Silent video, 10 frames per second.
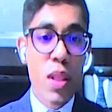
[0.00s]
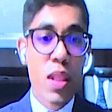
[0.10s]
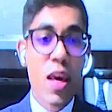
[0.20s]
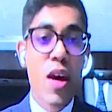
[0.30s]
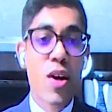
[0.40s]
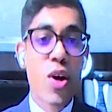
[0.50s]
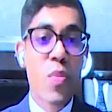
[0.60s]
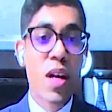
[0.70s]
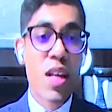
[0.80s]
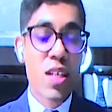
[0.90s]
economic
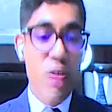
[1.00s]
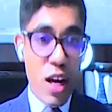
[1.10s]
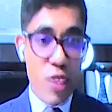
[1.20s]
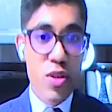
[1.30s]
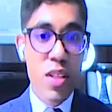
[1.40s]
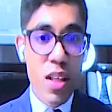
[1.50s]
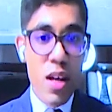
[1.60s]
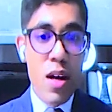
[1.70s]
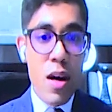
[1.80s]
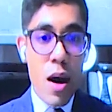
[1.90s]
interaction,
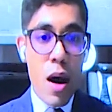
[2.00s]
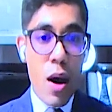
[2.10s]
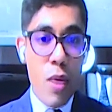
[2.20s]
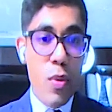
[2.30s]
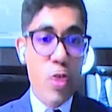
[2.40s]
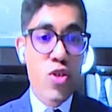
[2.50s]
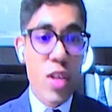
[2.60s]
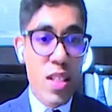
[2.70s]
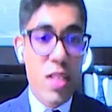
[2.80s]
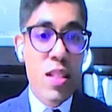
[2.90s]
which is
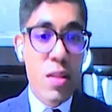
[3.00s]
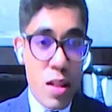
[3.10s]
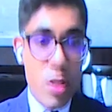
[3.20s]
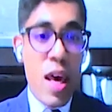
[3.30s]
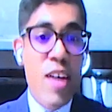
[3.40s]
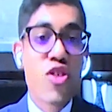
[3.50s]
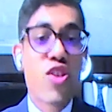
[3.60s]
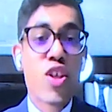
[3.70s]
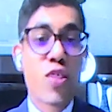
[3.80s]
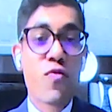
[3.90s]
the exchange of
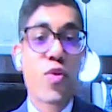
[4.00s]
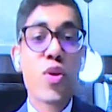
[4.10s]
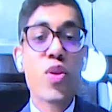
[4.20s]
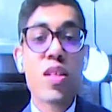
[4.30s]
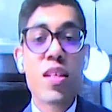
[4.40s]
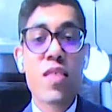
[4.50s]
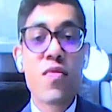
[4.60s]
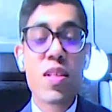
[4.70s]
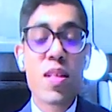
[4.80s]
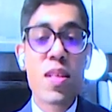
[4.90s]
goods,
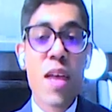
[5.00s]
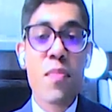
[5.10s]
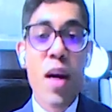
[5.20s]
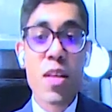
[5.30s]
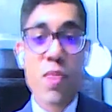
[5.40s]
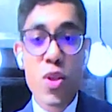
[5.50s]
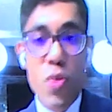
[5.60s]
services, and money between